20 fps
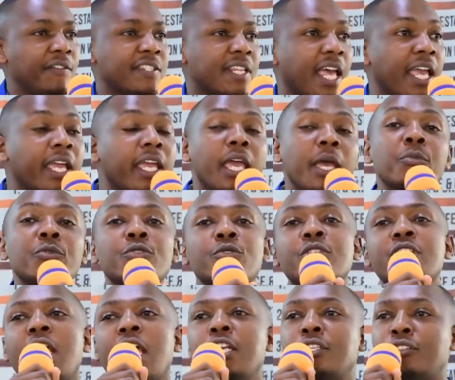I came to
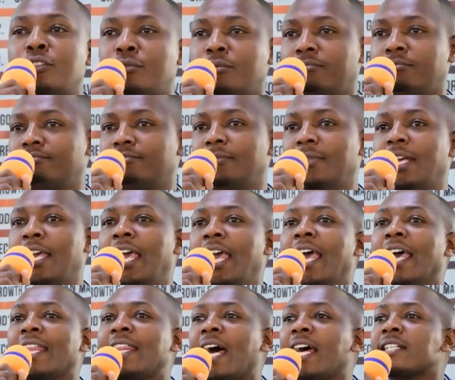tell you
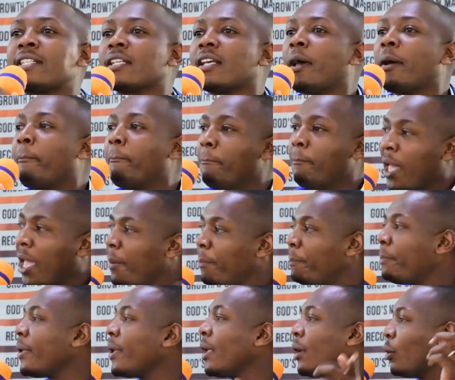that
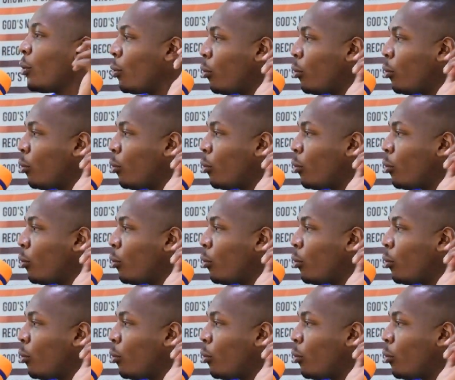maybe